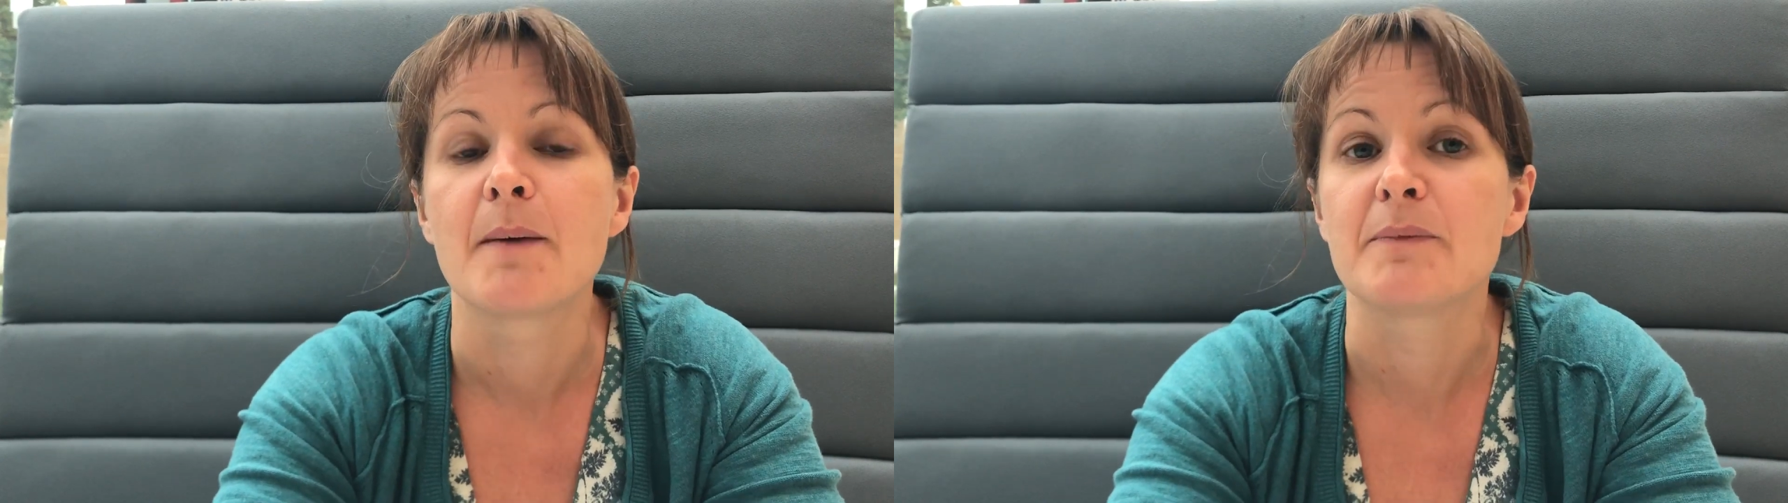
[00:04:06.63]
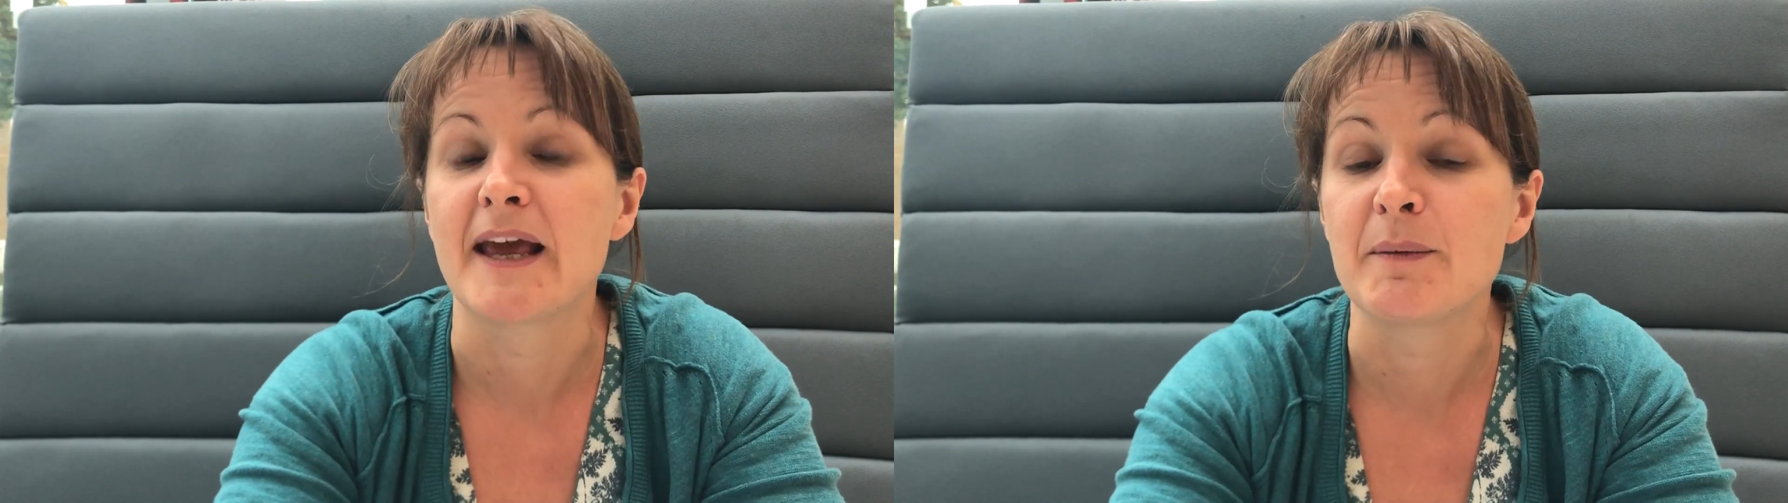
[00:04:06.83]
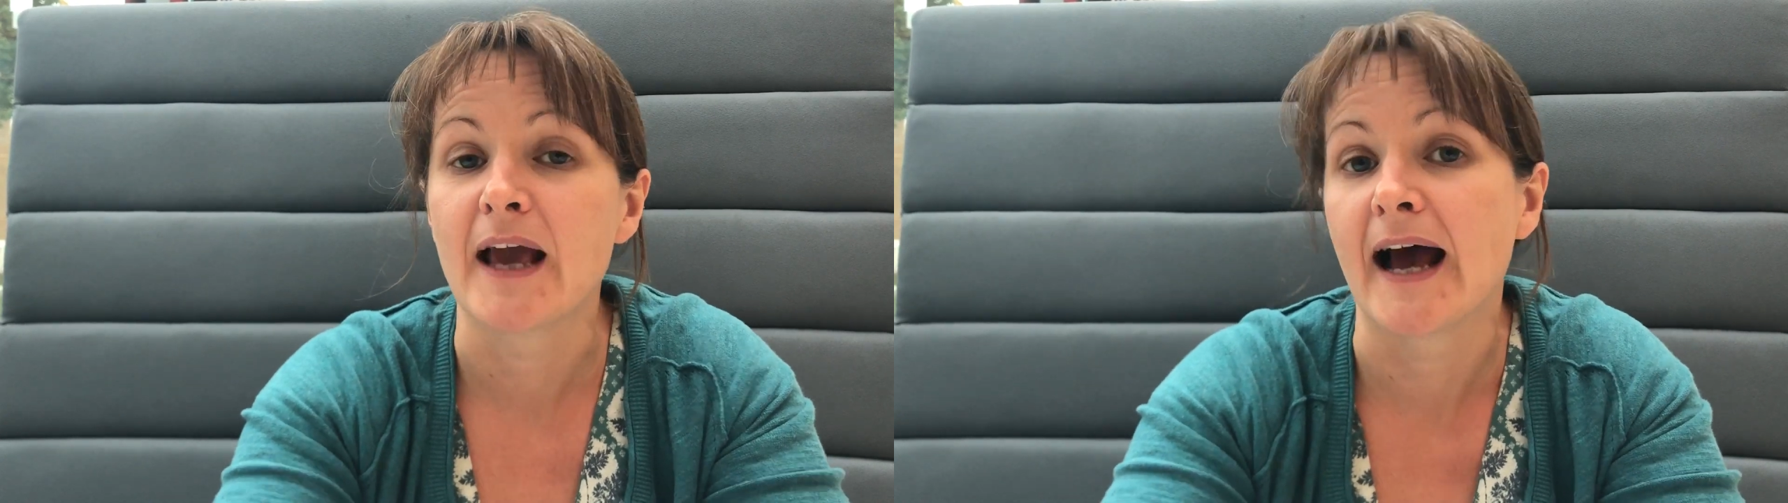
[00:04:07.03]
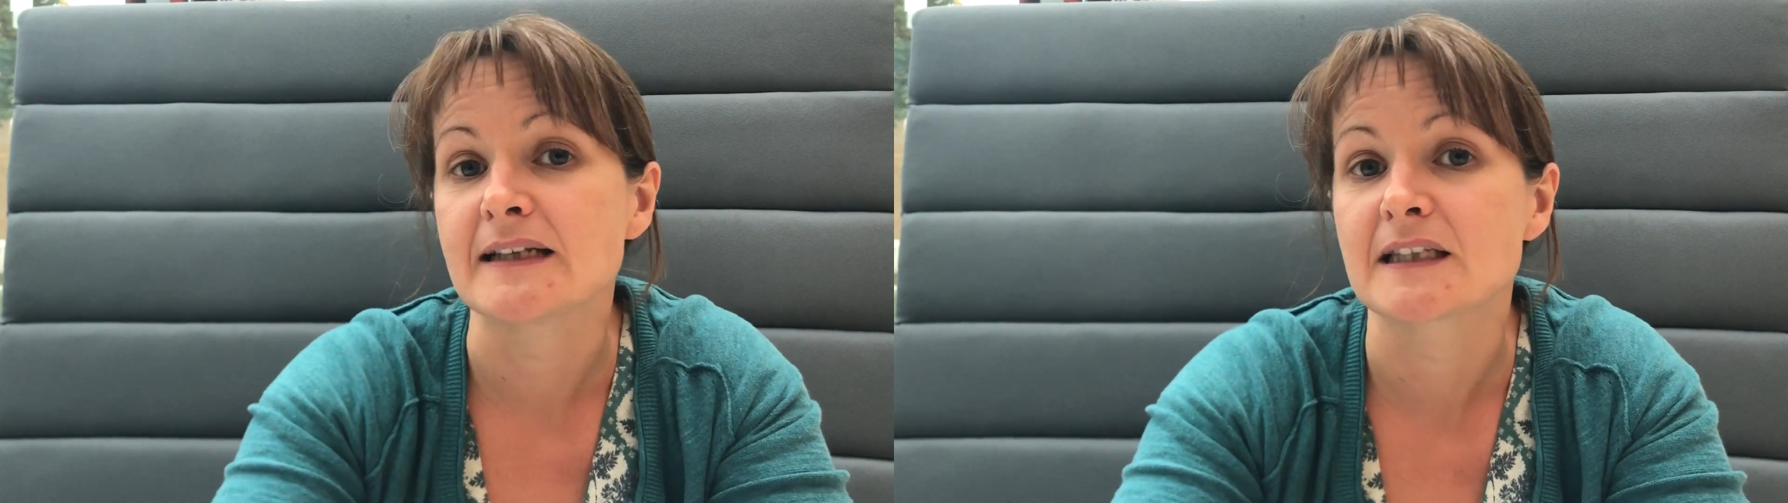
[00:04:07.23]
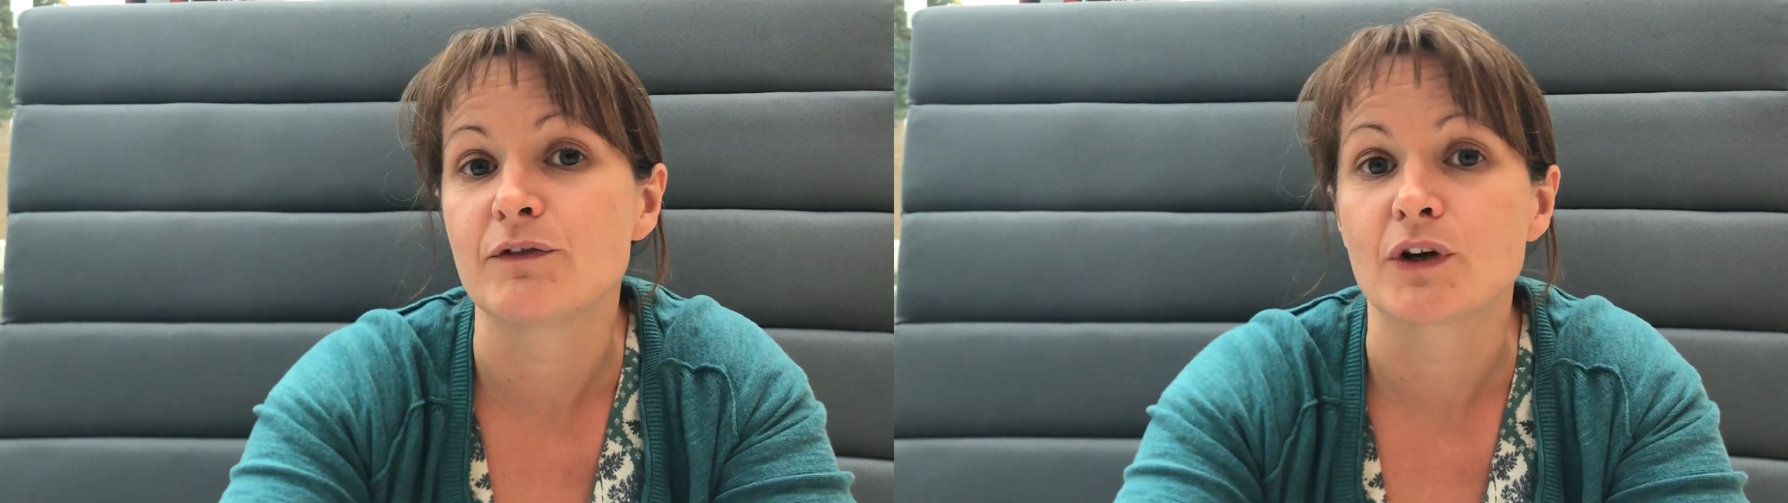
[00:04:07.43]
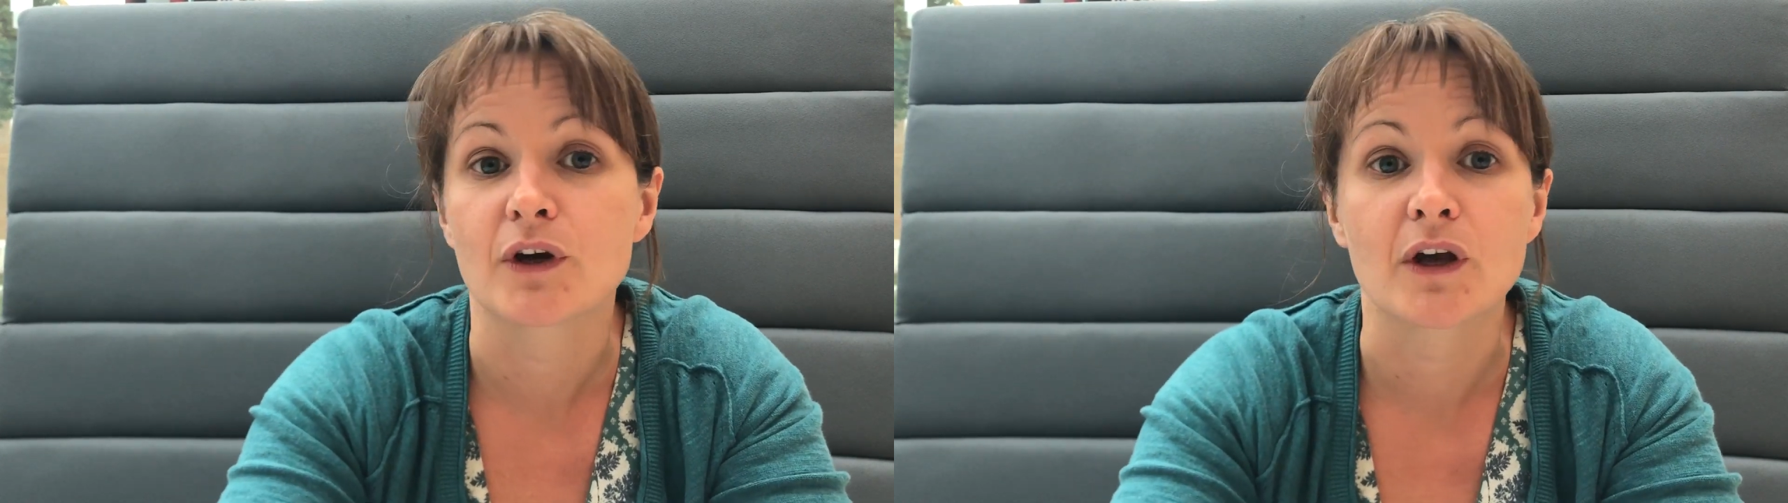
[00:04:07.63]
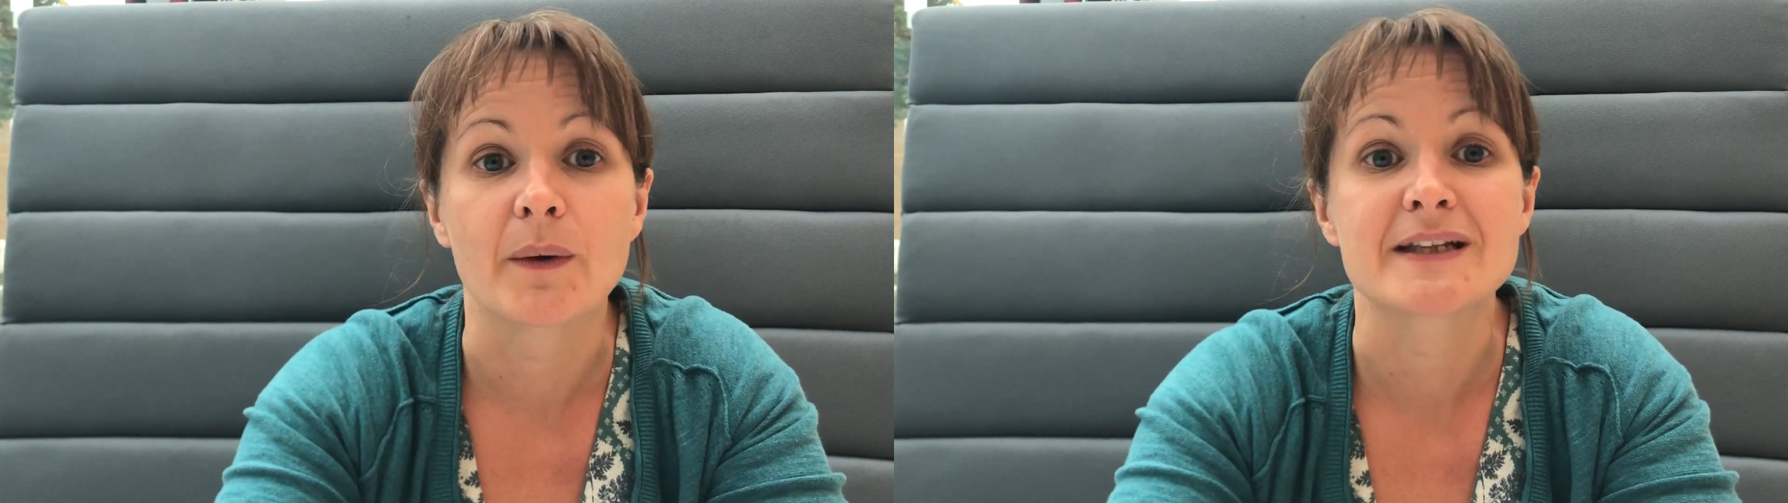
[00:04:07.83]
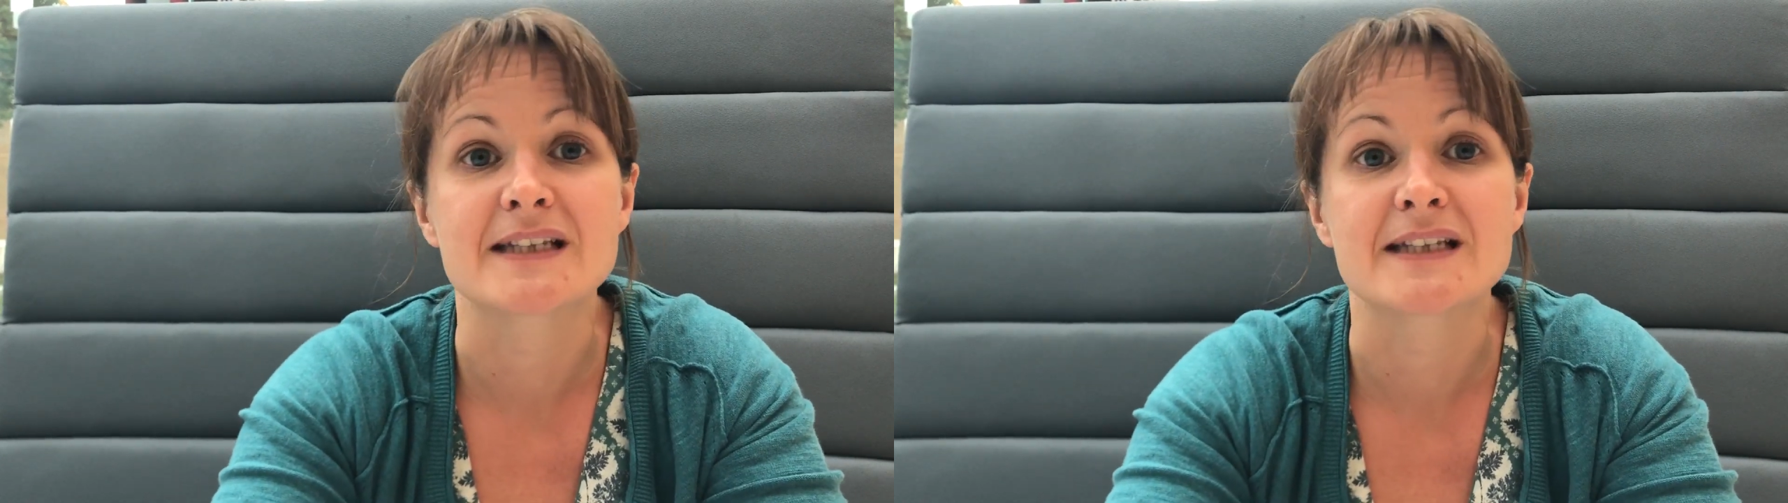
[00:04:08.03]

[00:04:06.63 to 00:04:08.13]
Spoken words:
maybe ask if you can go and